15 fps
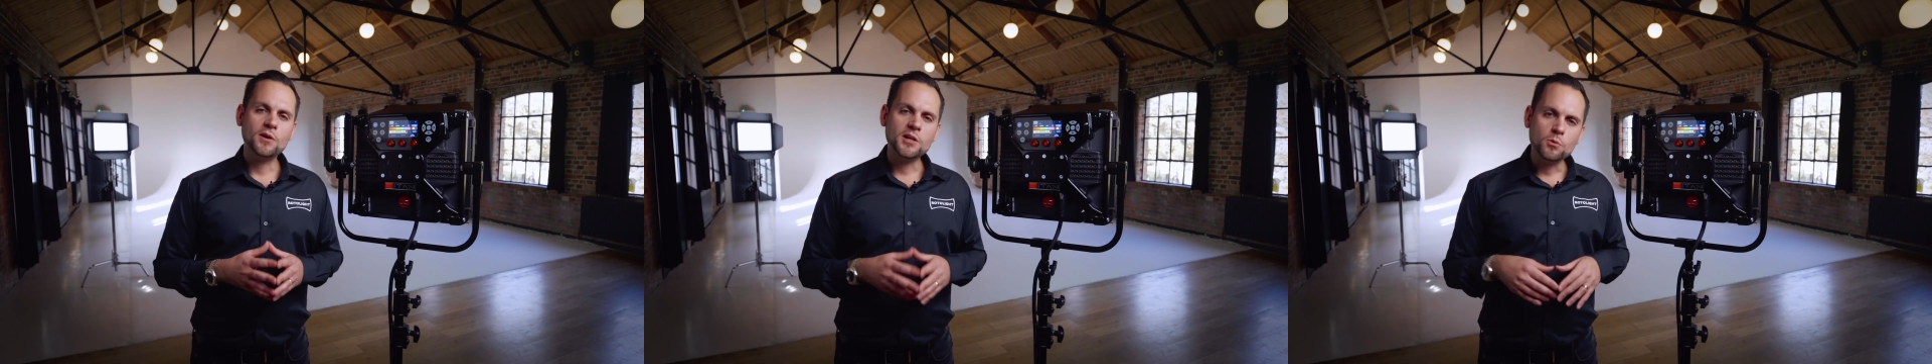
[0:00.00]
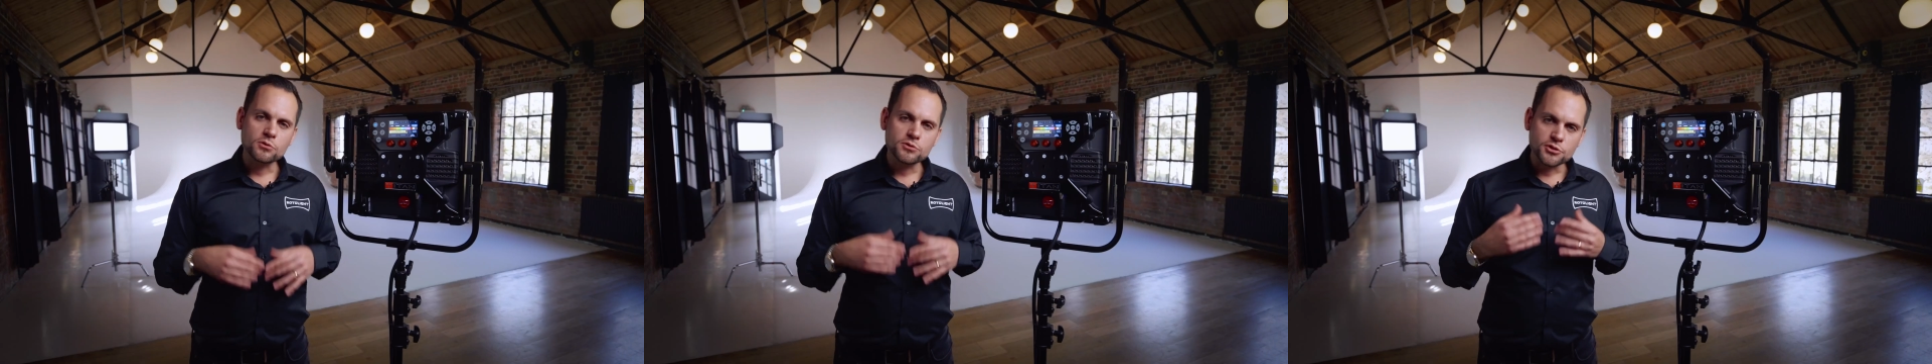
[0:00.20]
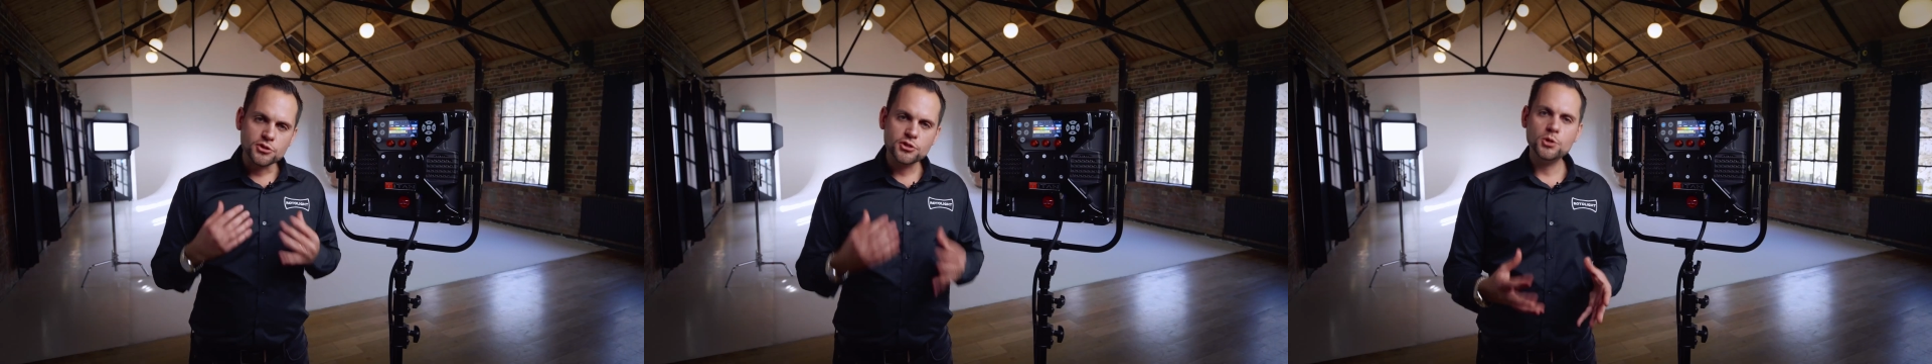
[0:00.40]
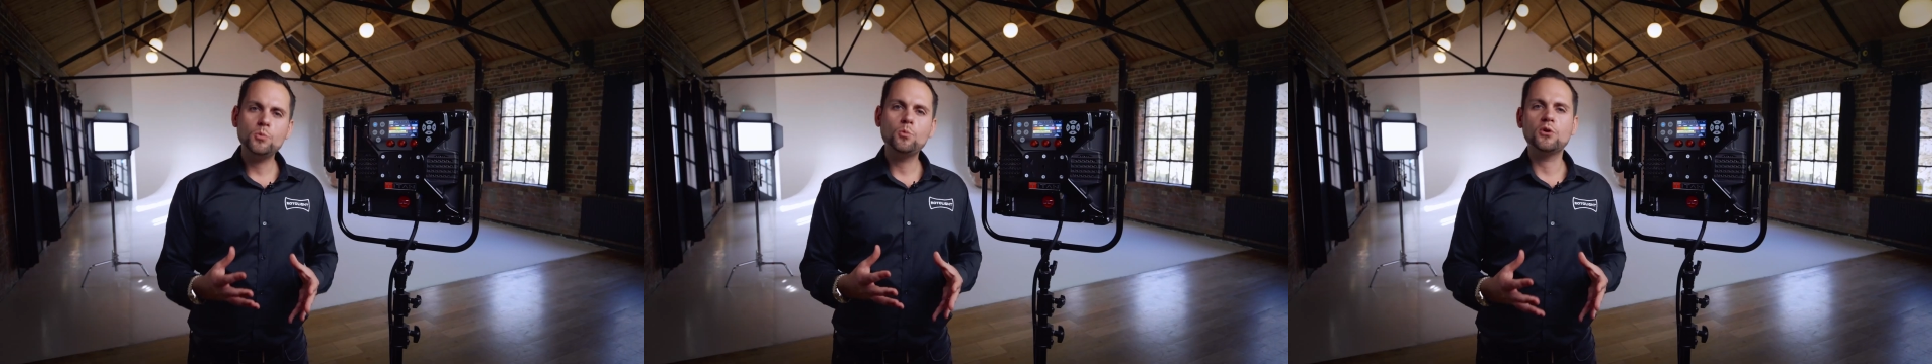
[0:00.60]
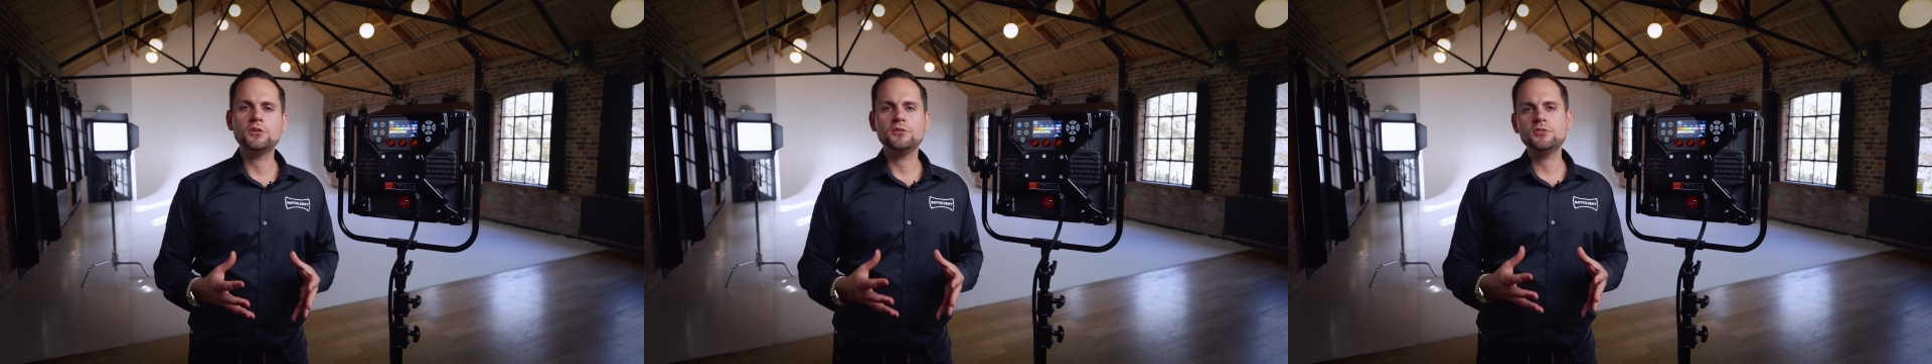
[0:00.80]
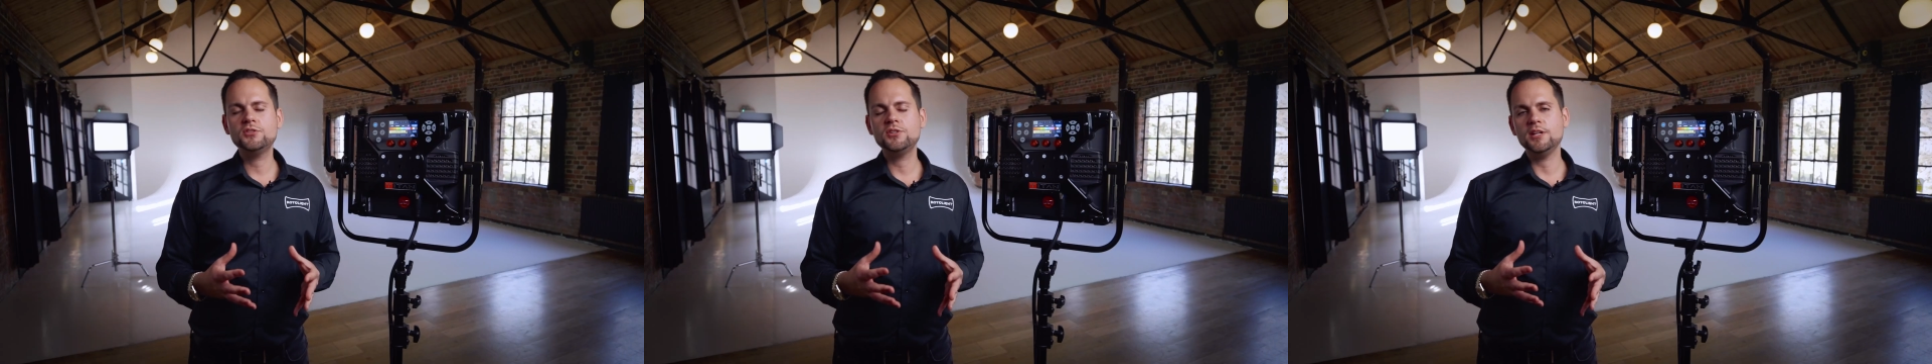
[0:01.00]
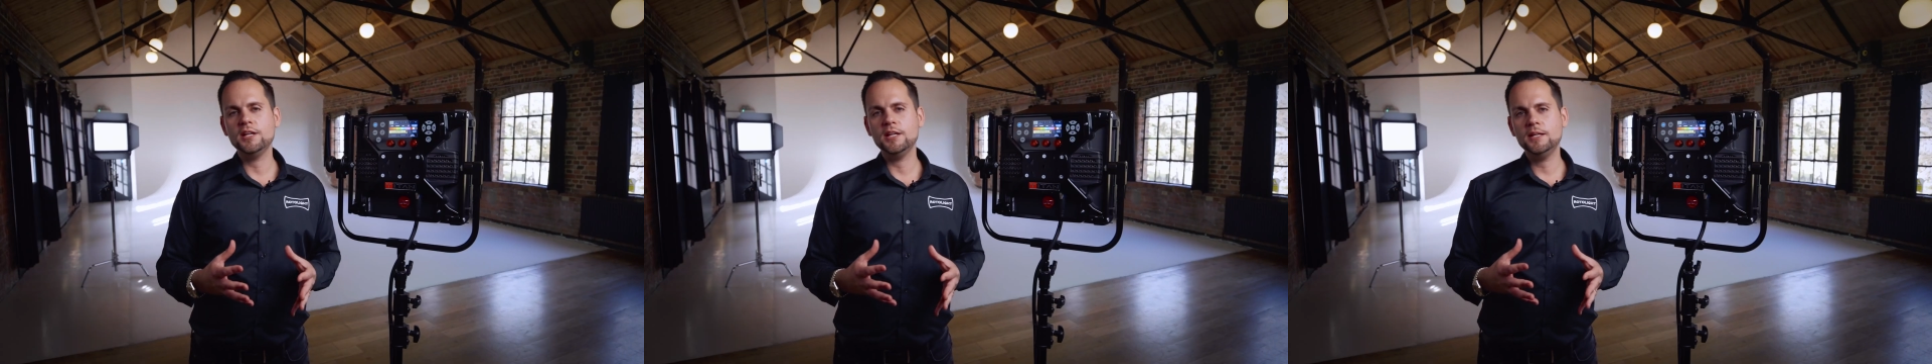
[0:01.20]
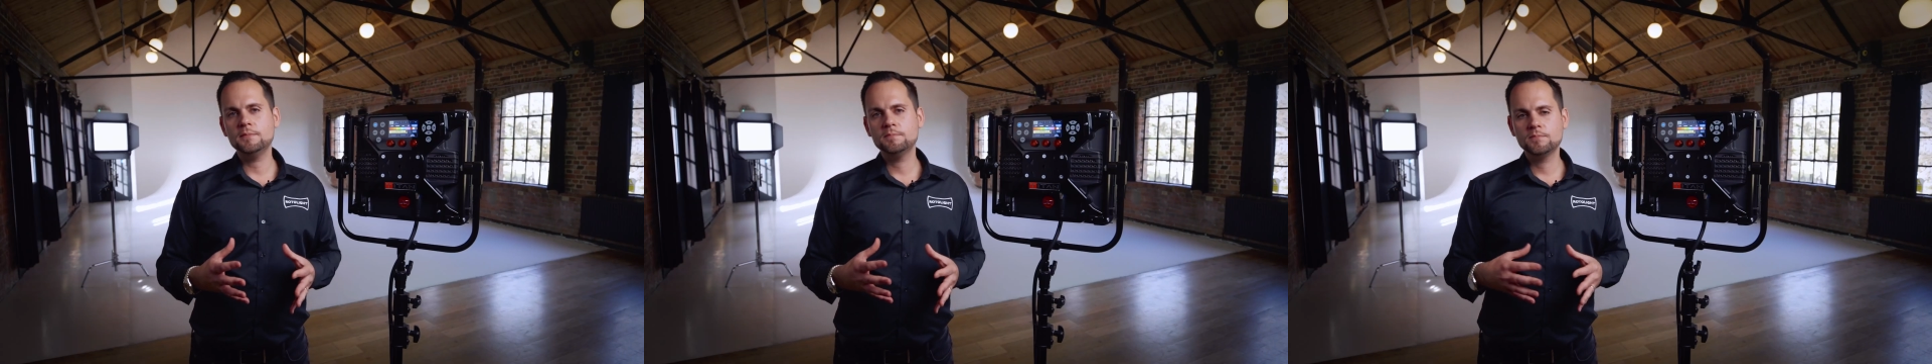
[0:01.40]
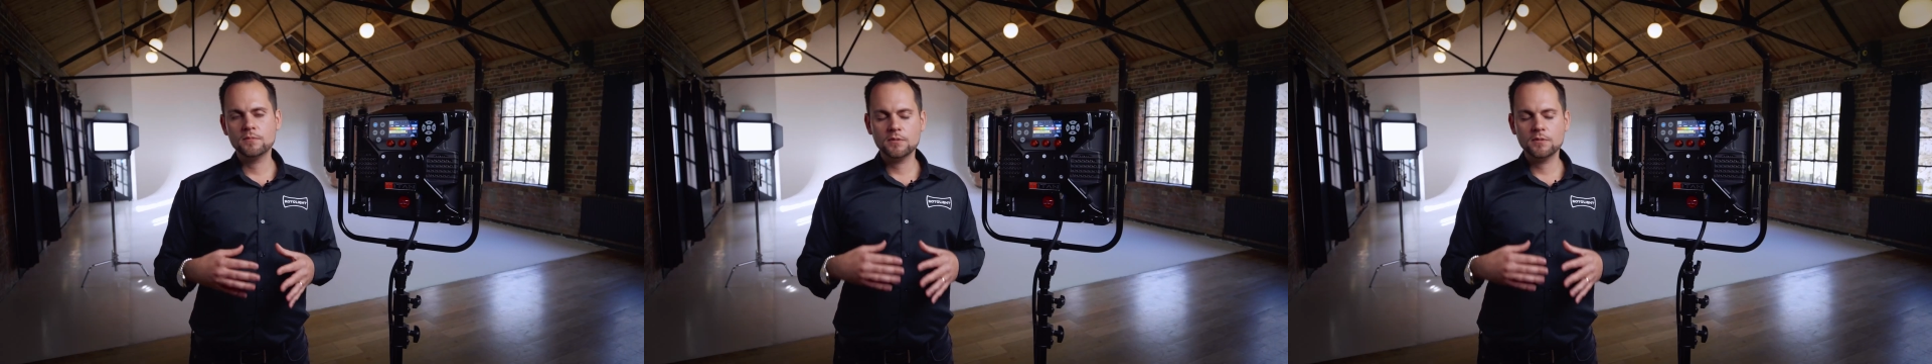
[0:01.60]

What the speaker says: when you want to shoot what you see,